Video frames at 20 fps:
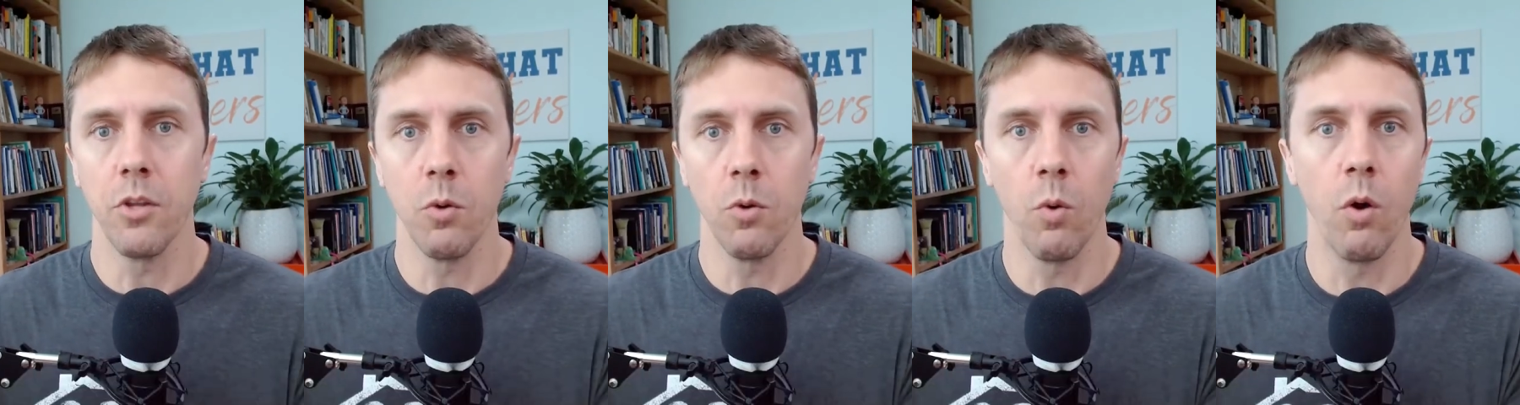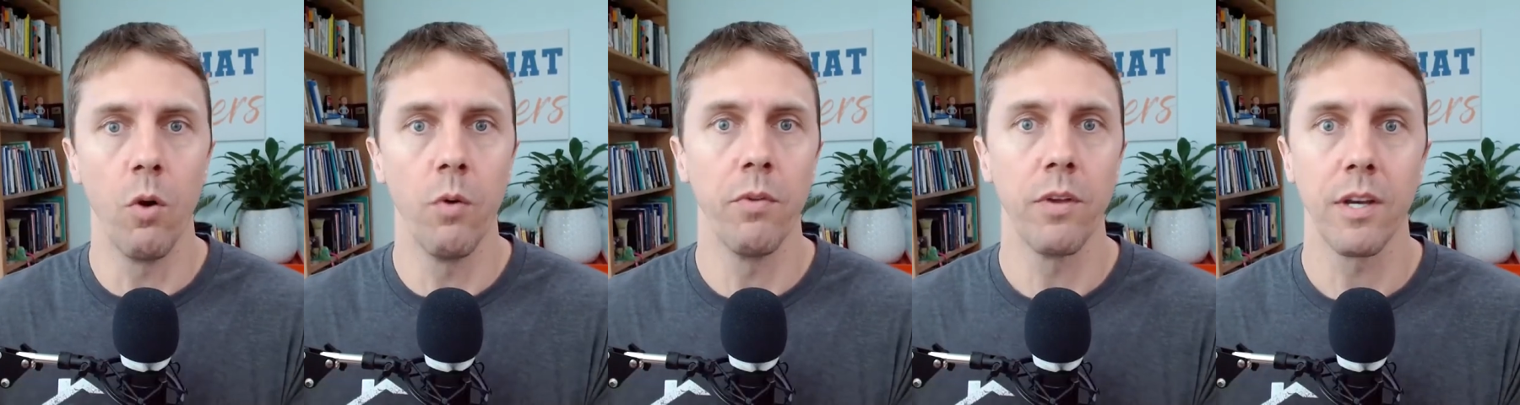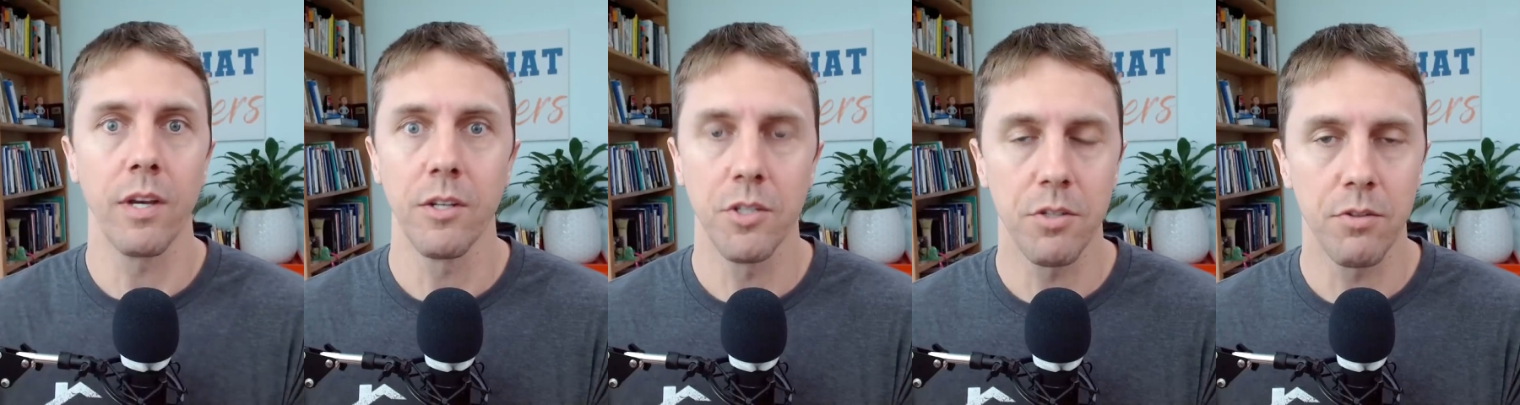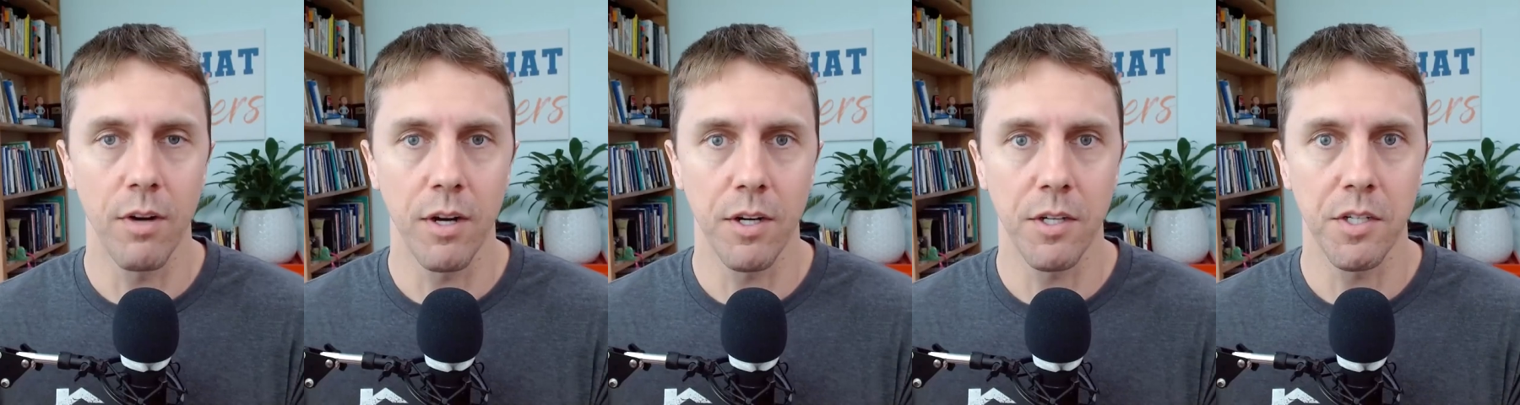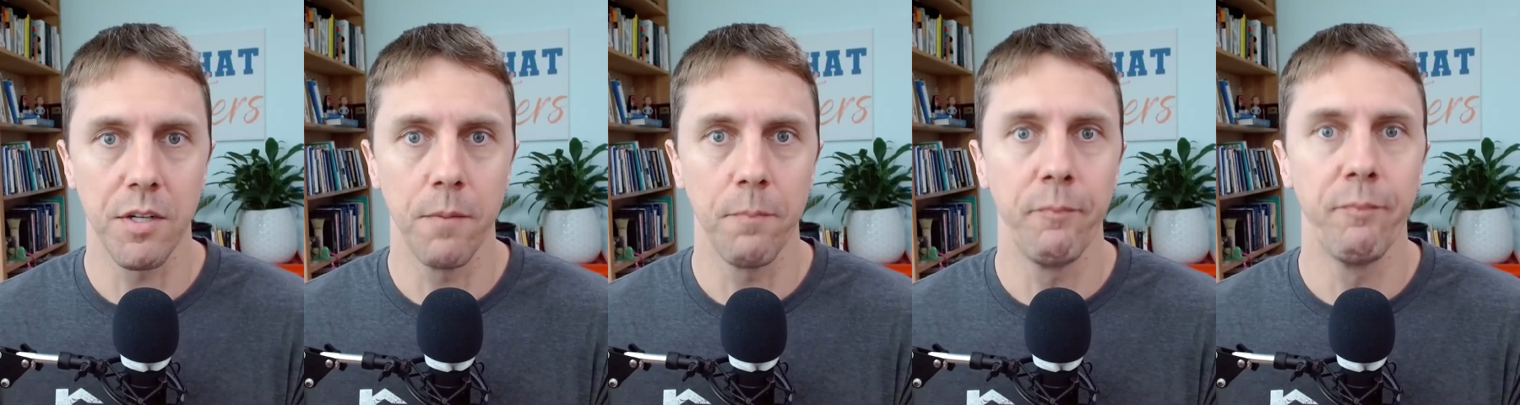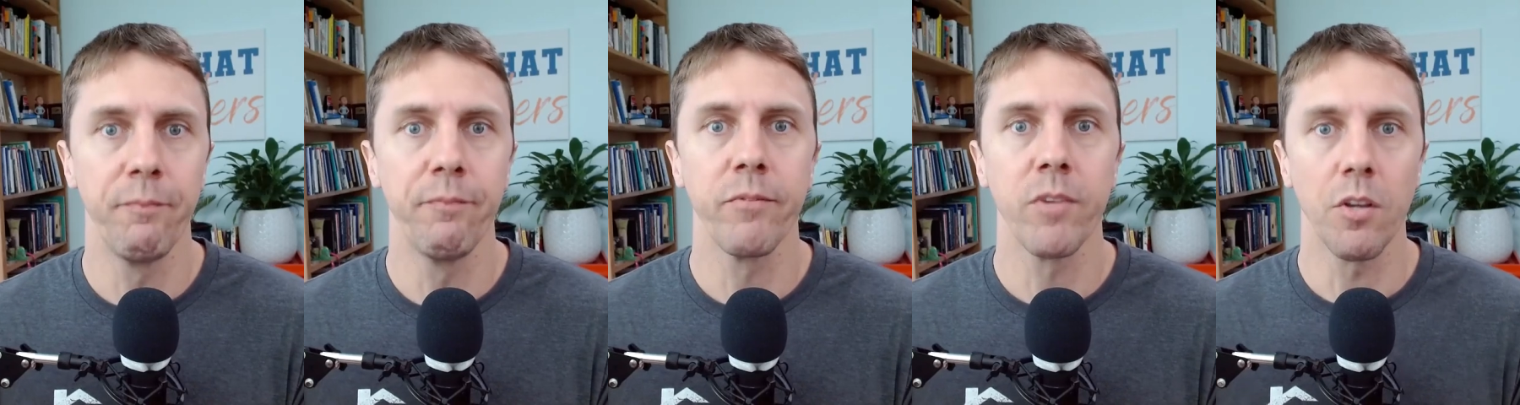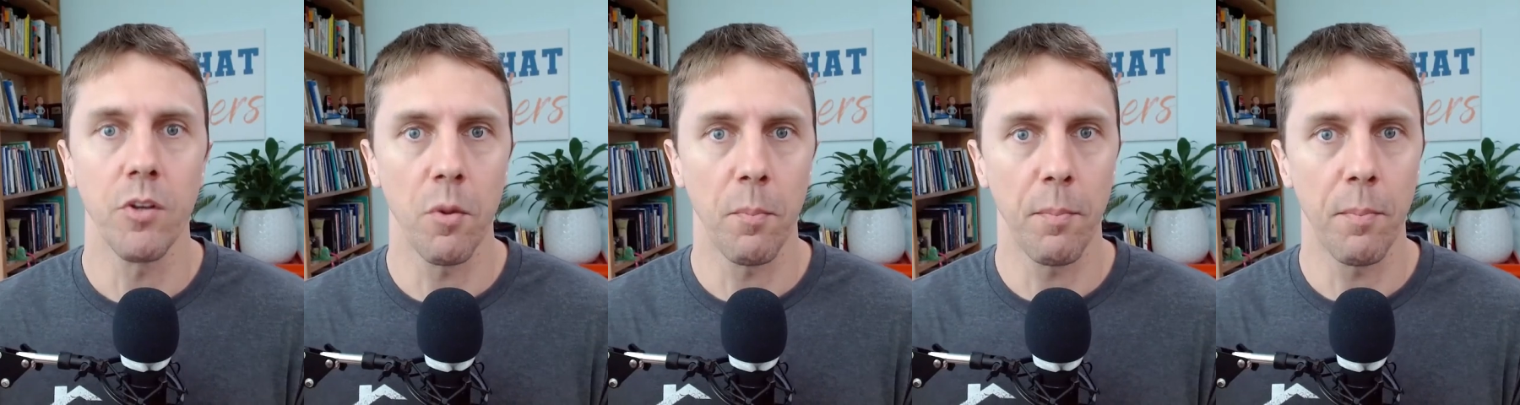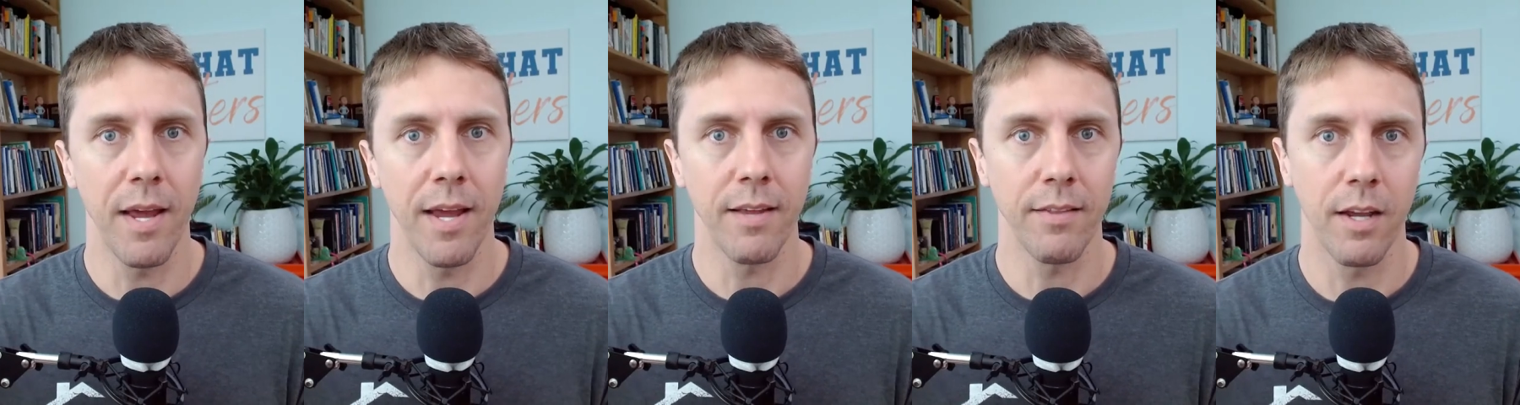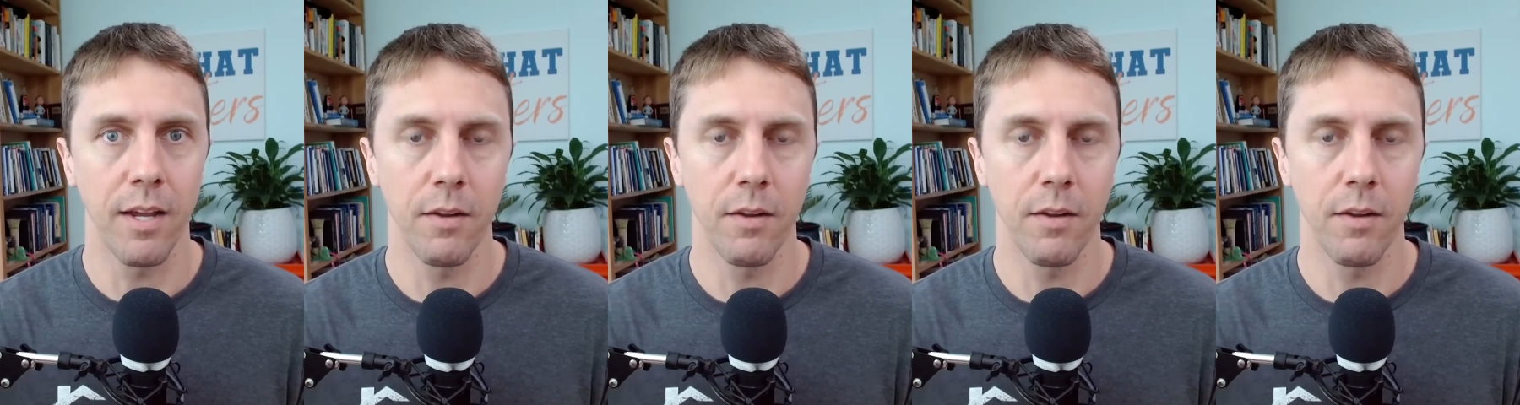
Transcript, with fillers: you own the construction, you're paying